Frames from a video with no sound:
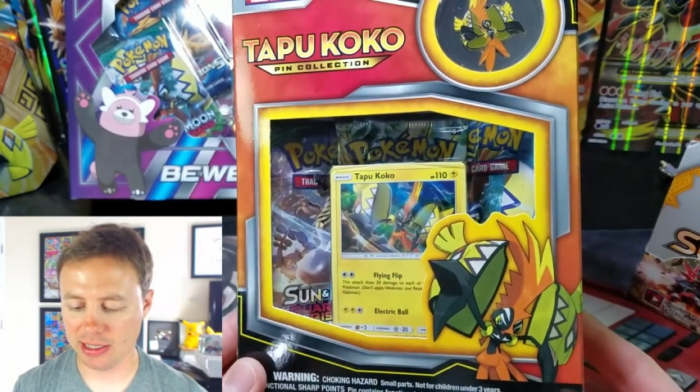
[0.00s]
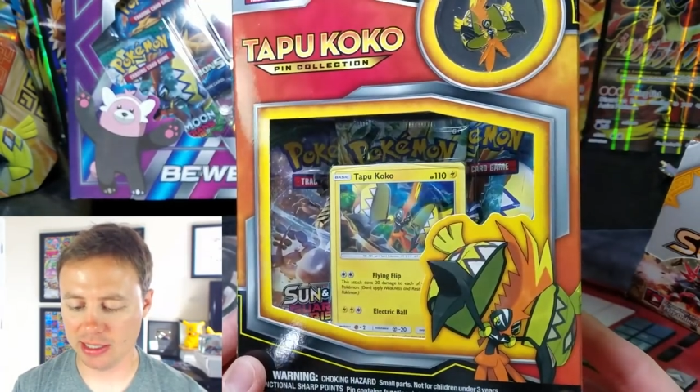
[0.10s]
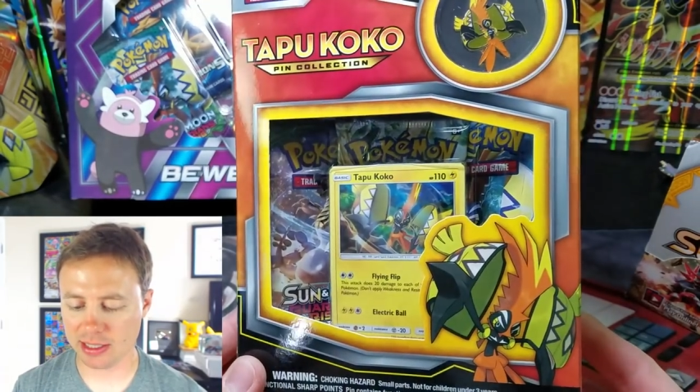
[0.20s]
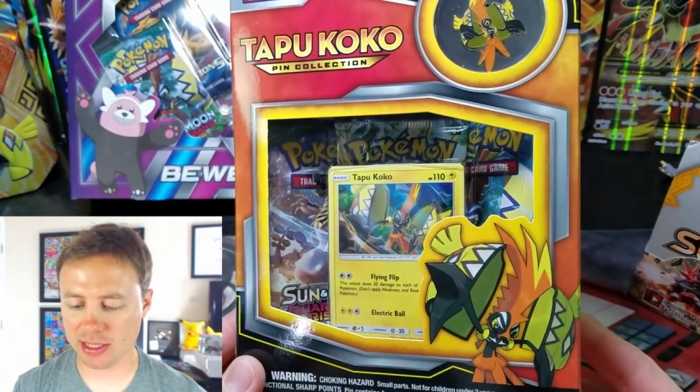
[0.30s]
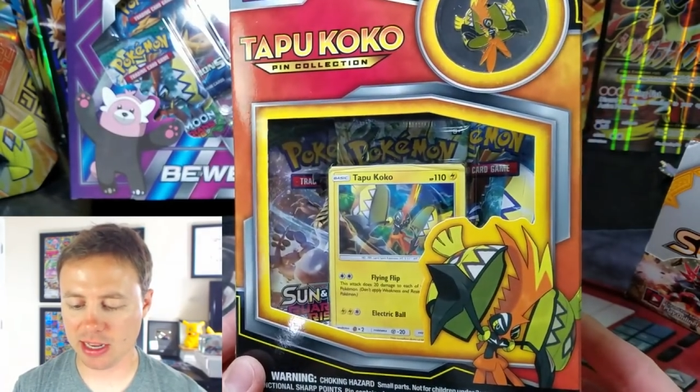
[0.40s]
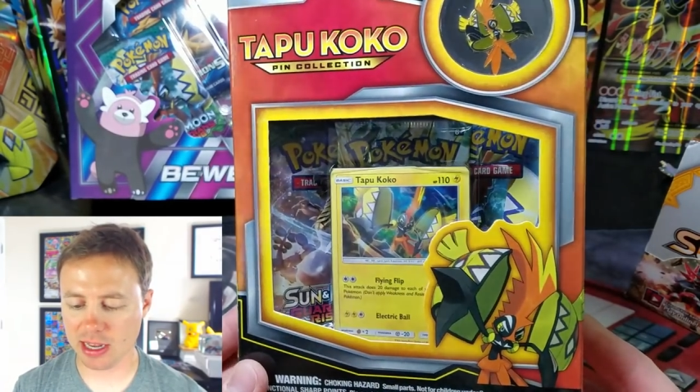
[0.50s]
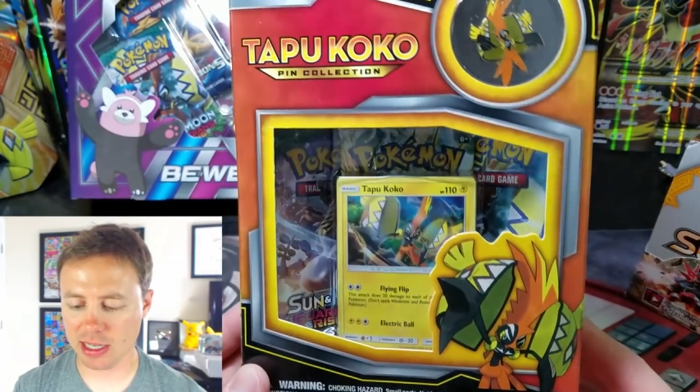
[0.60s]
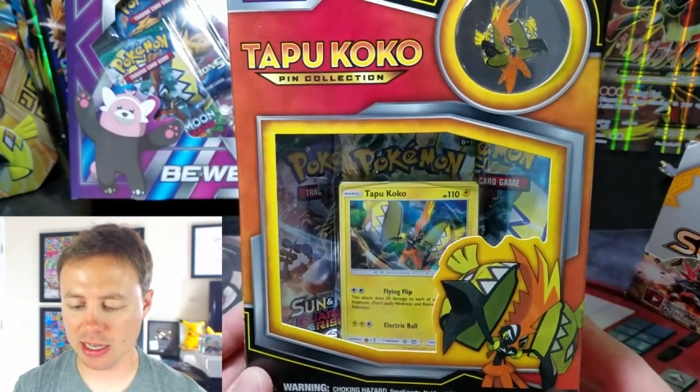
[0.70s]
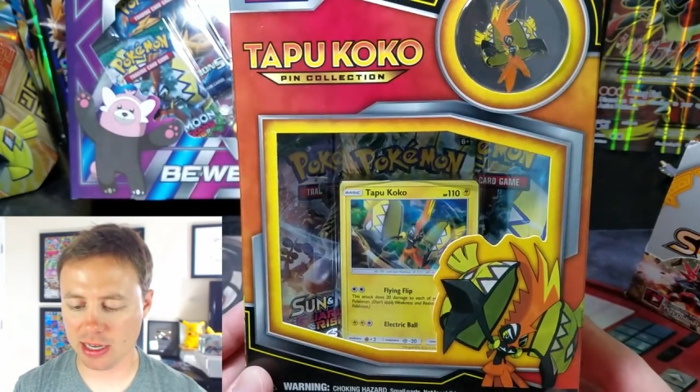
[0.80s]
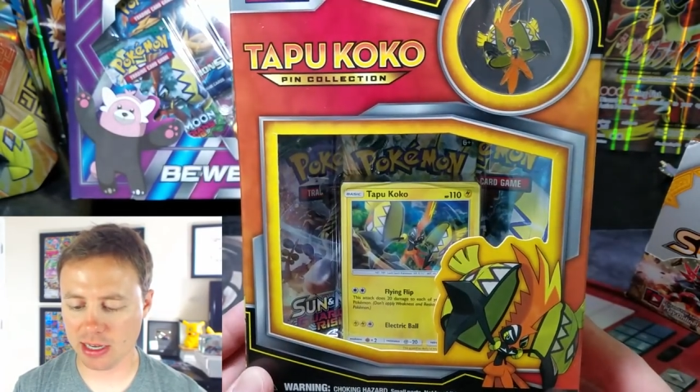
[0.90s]
This
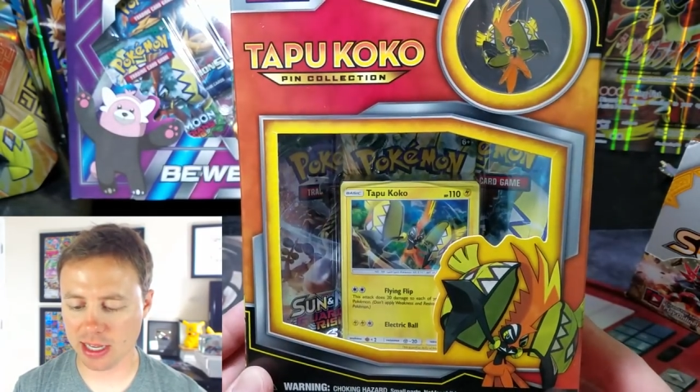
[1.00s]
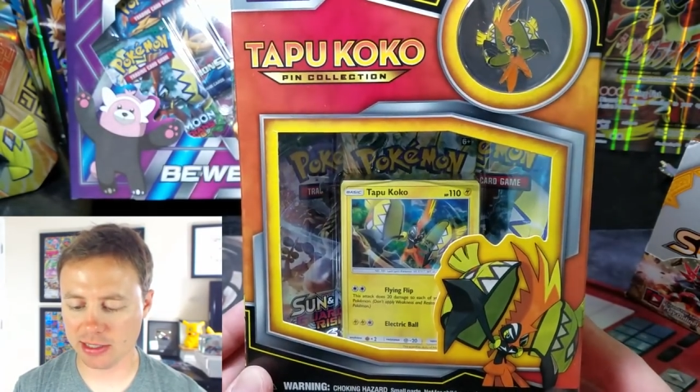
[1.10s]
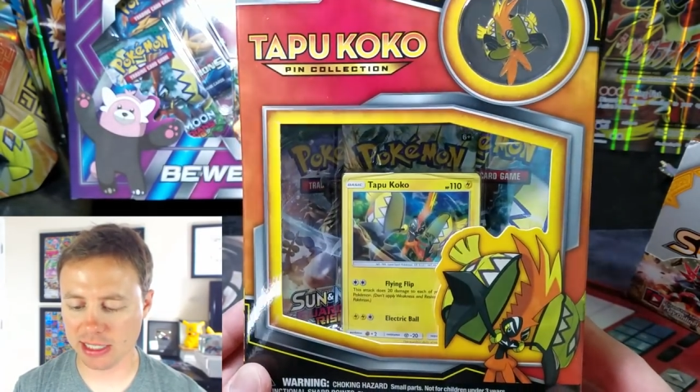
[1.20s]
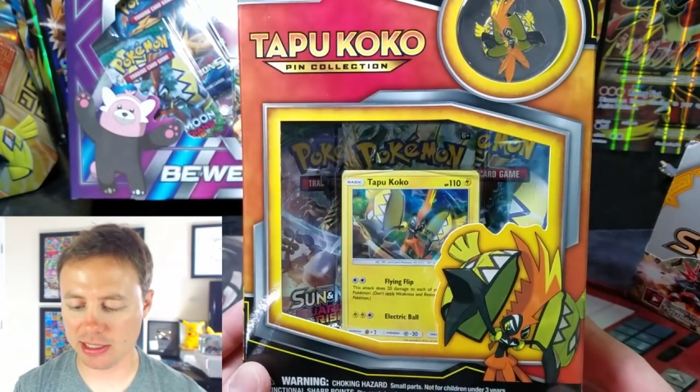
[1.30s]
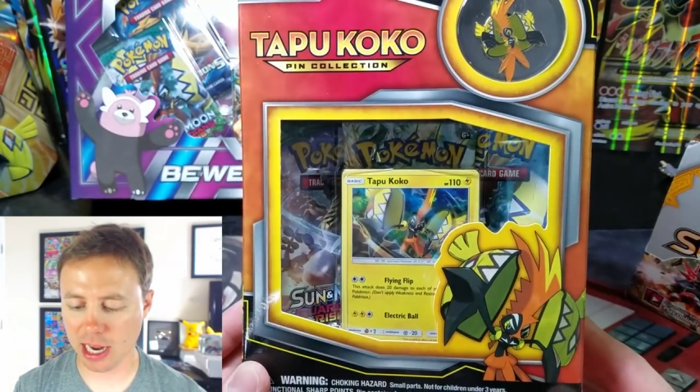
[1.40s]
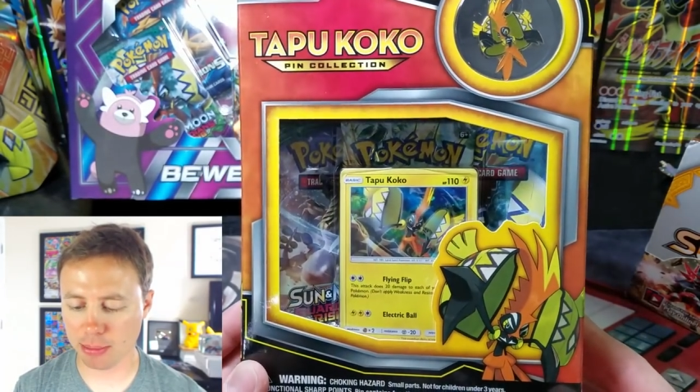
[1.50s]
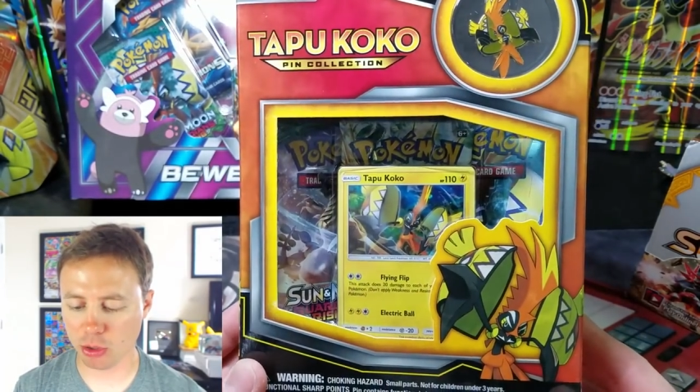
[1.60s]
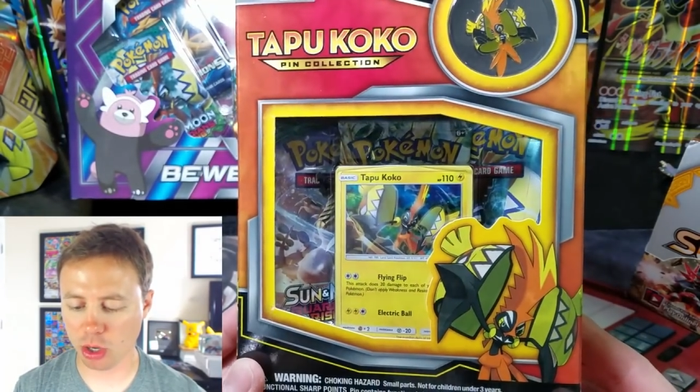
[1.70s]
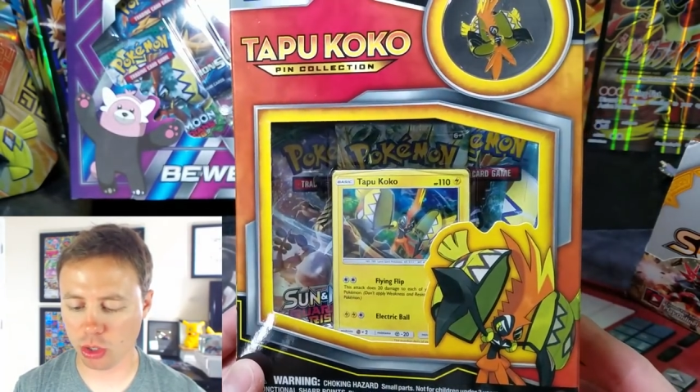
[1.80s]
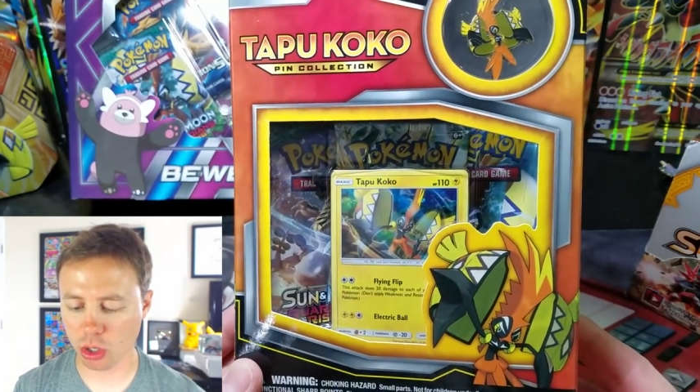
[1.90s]
thing has a
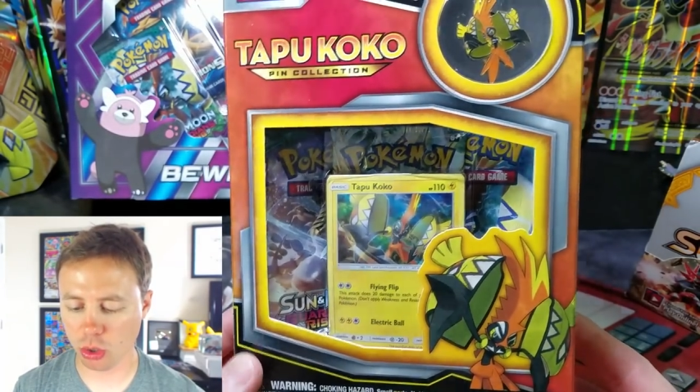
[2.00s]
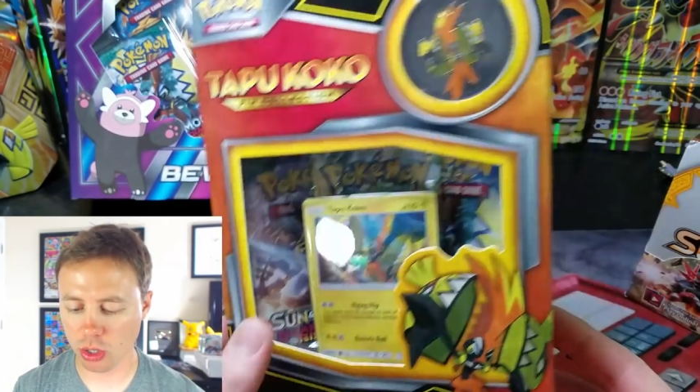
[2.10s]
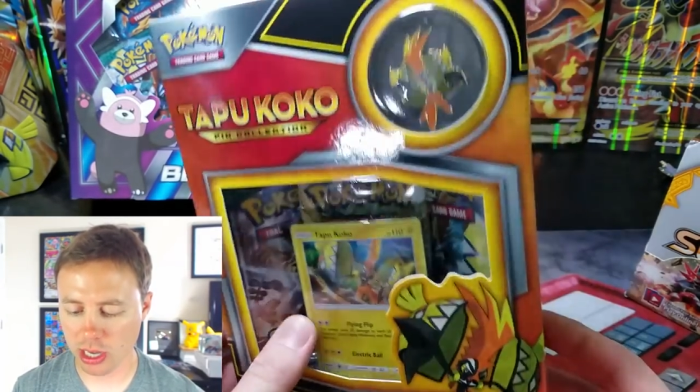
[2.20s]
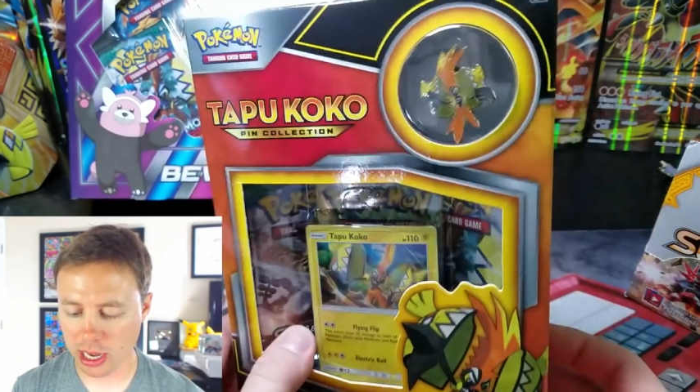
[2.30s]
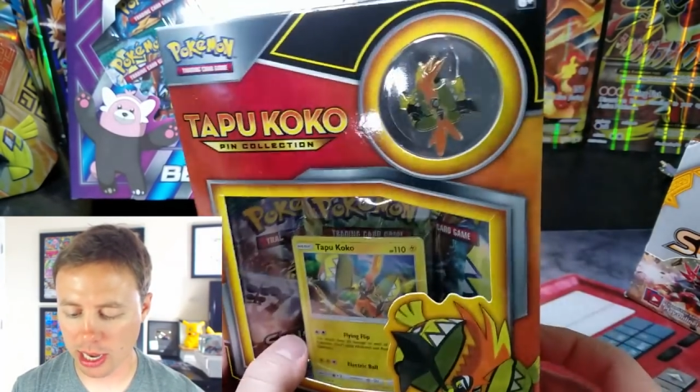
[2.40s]
Tapu Koko,